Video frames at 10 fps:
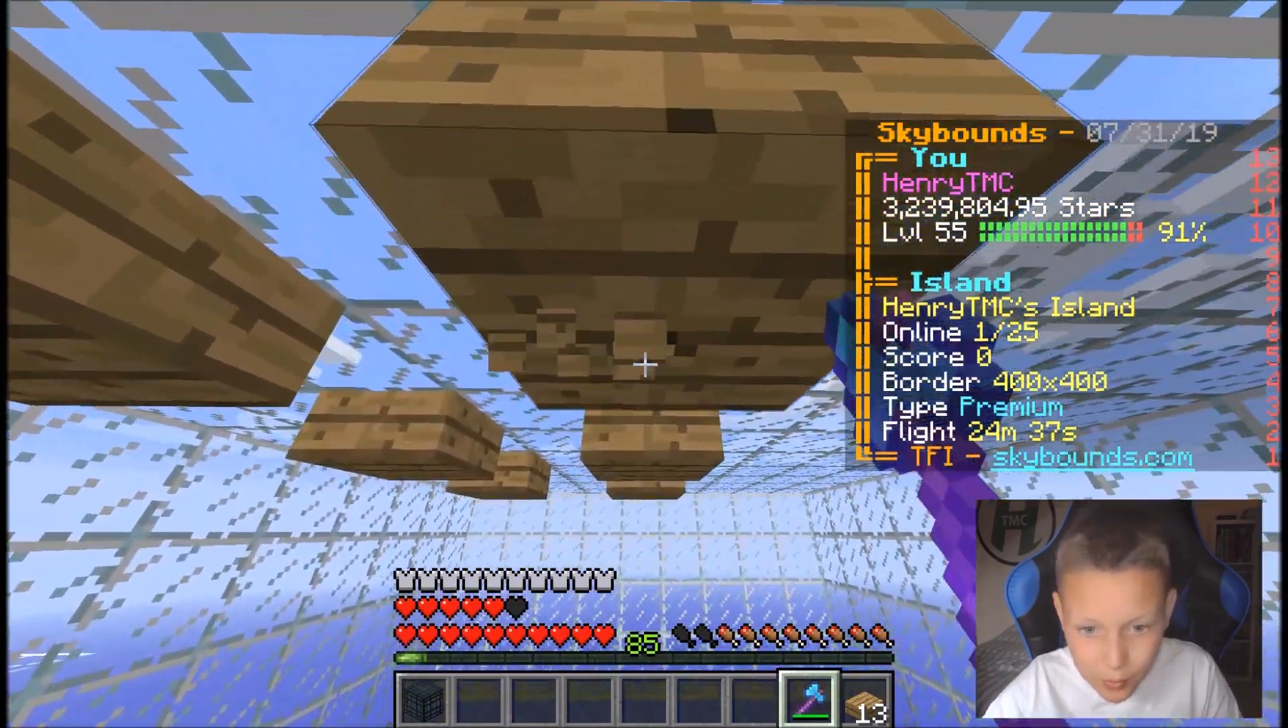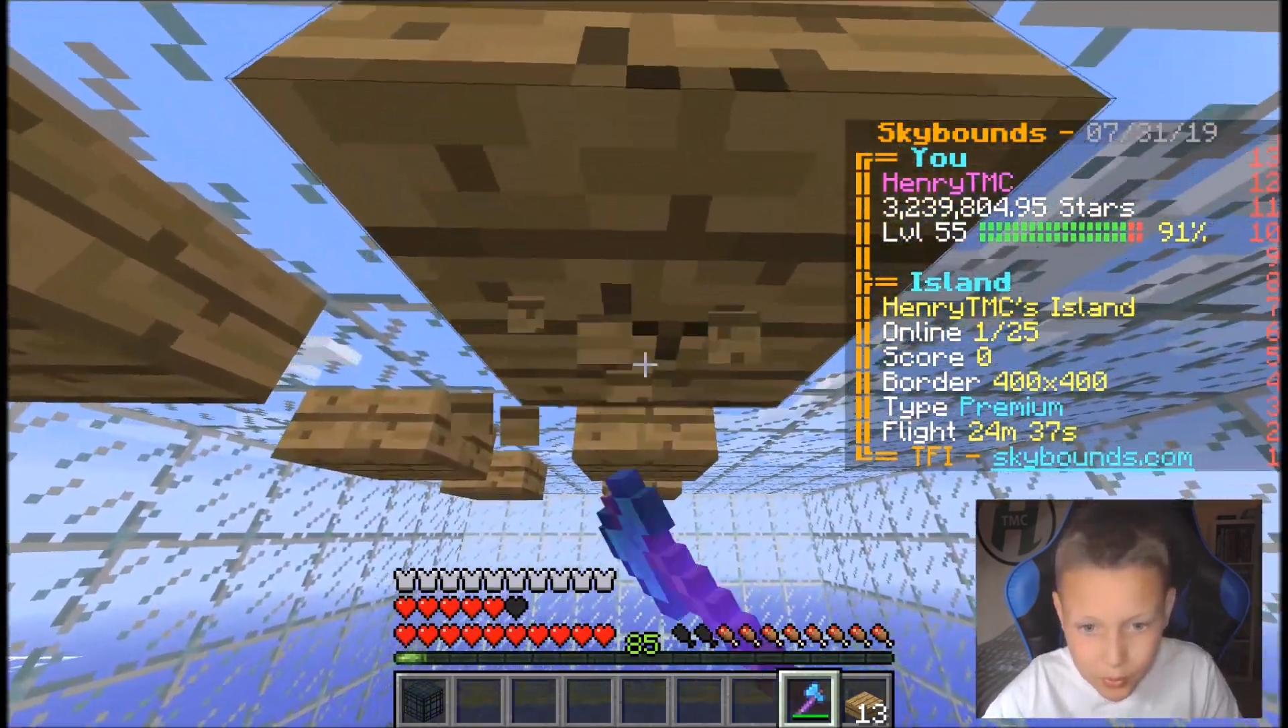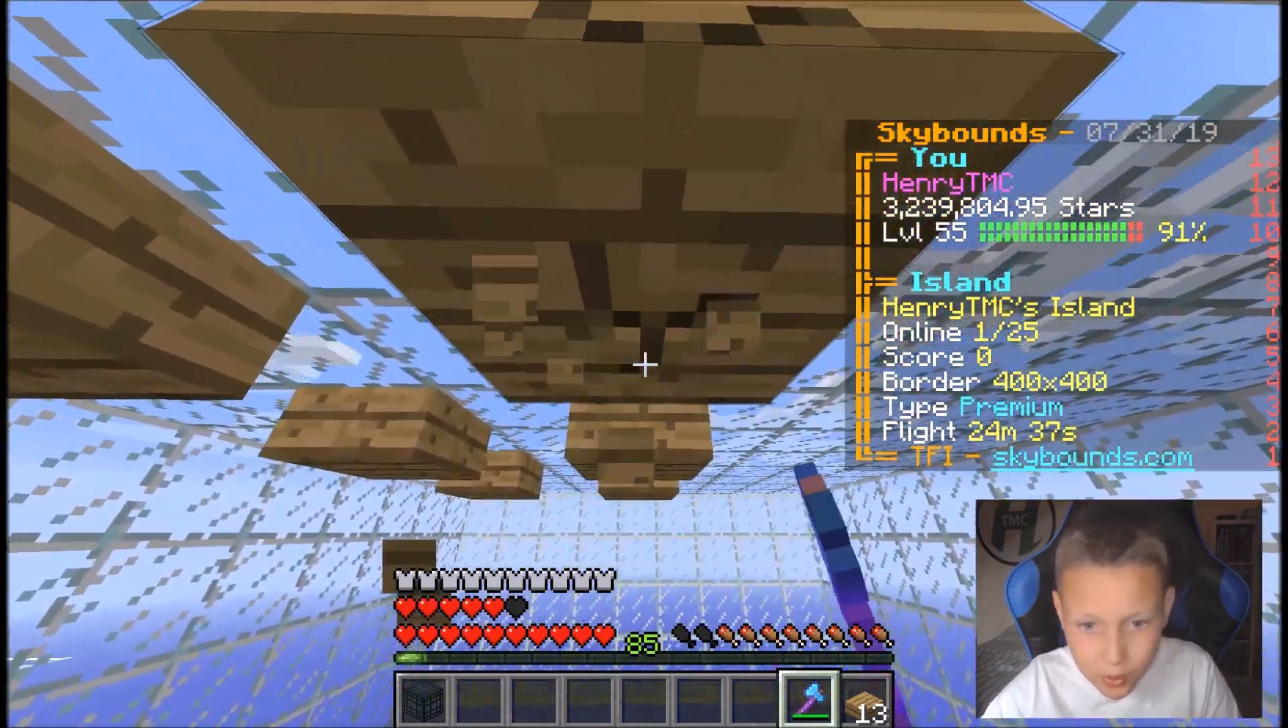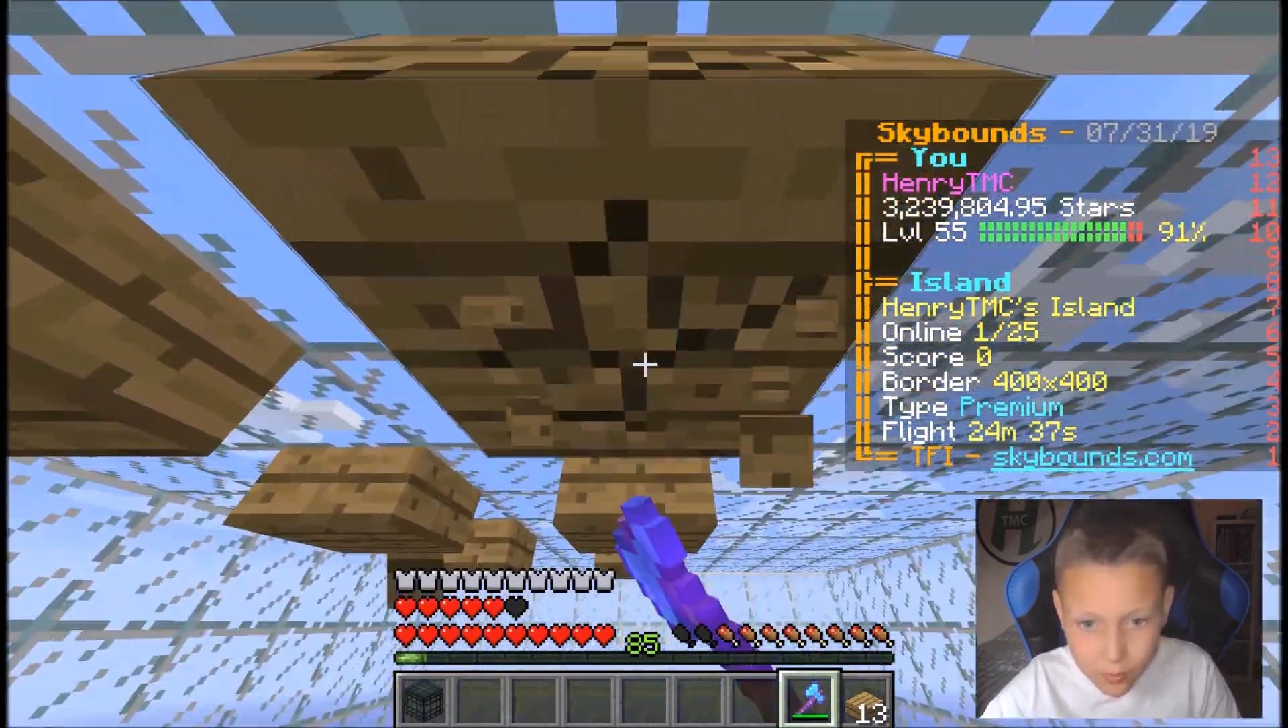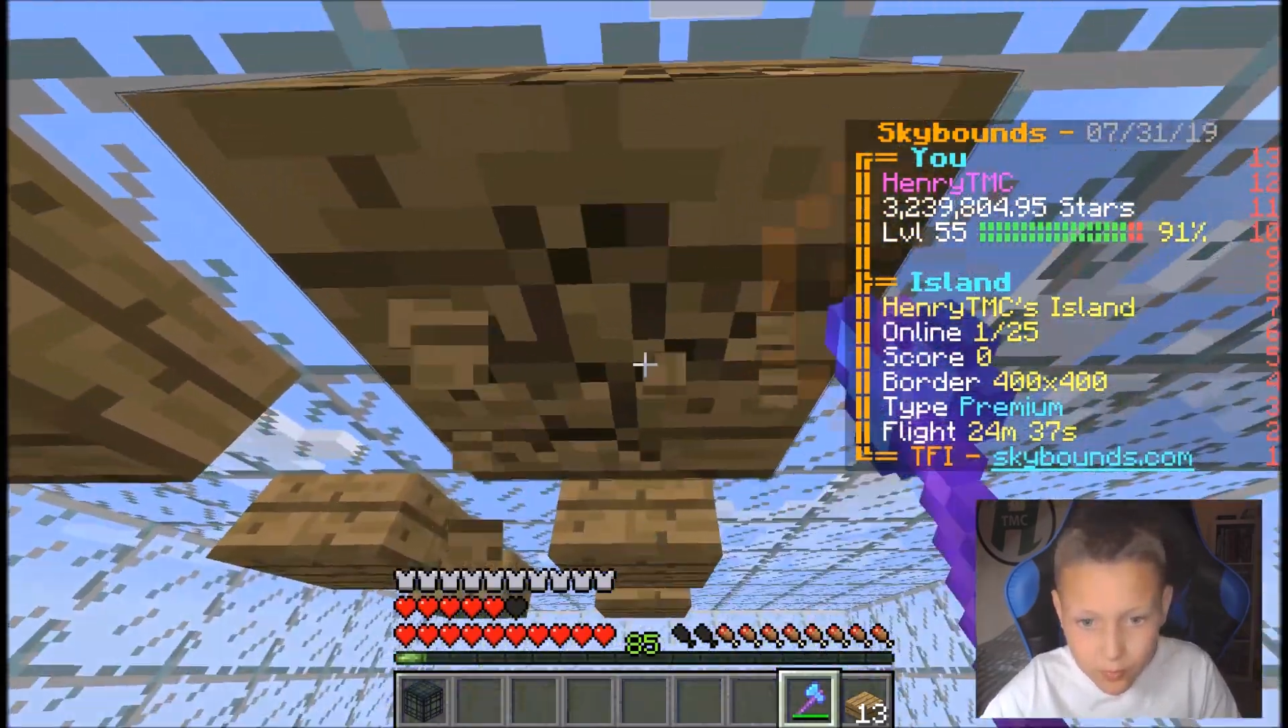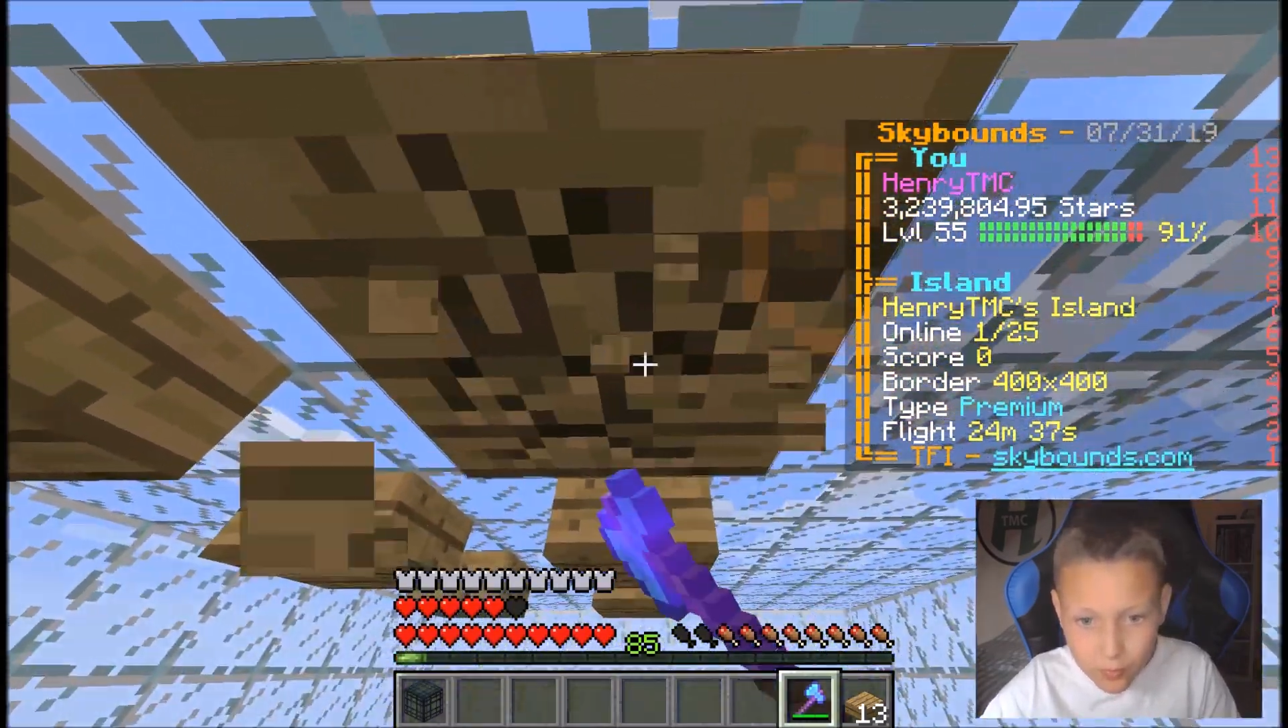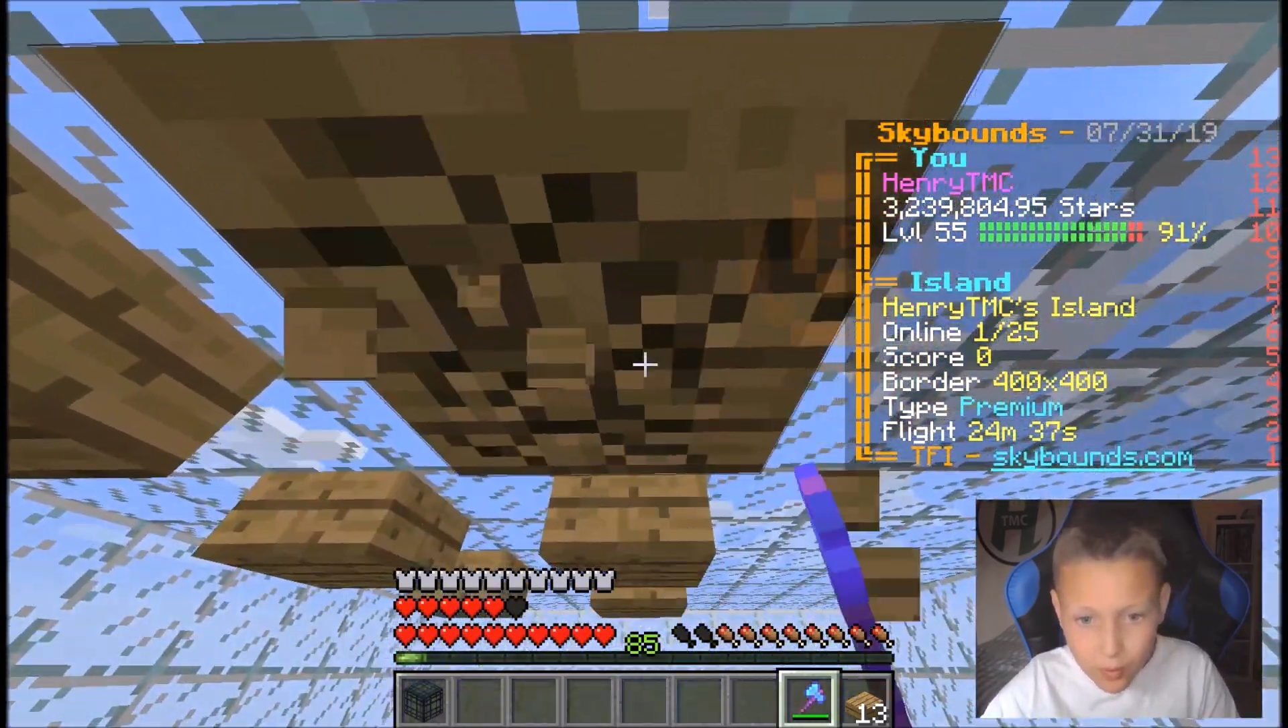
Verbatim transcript: that before I